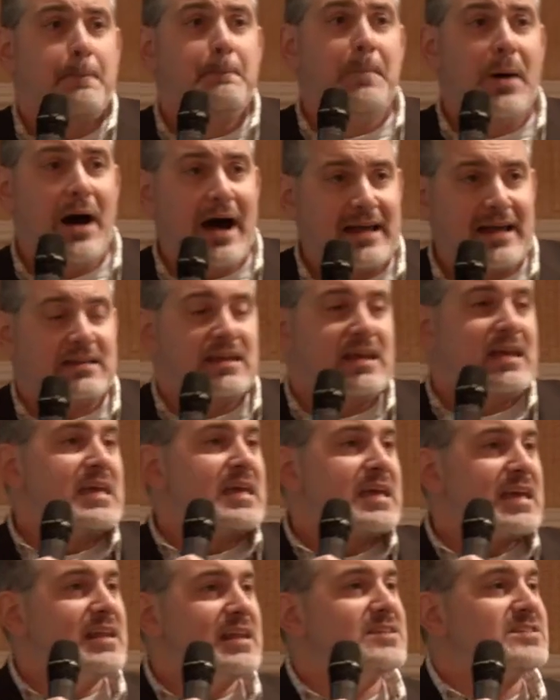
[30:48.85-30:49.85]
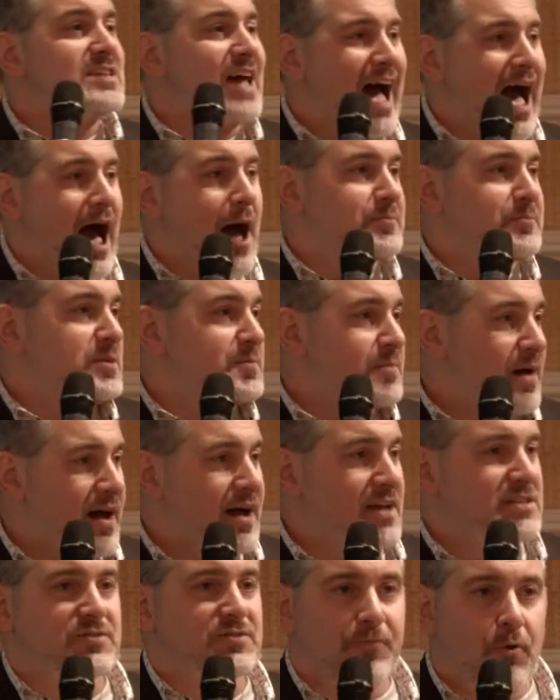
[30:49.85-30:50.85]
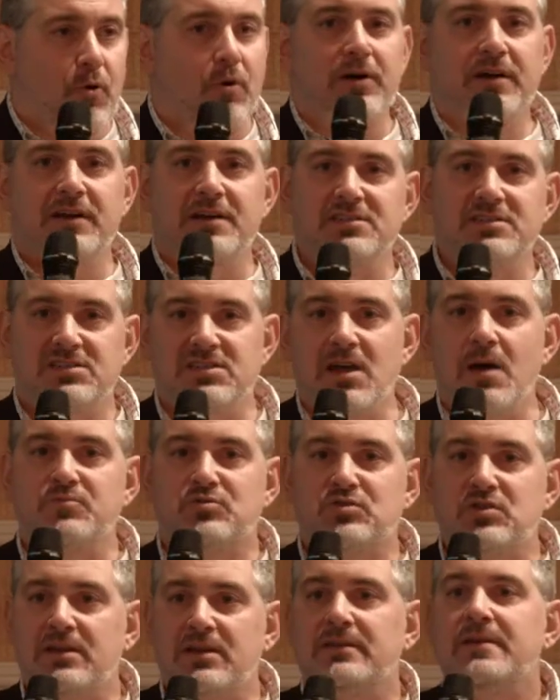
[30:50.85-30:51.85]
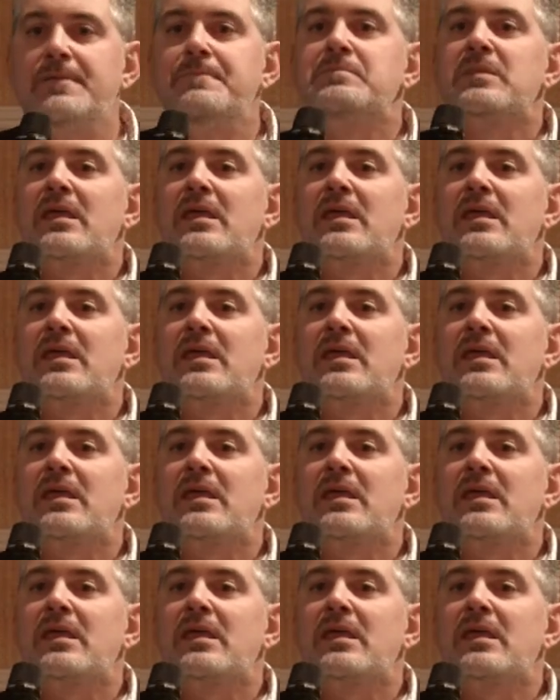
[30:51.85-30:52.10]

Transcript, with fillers: But it is optimized for consumption,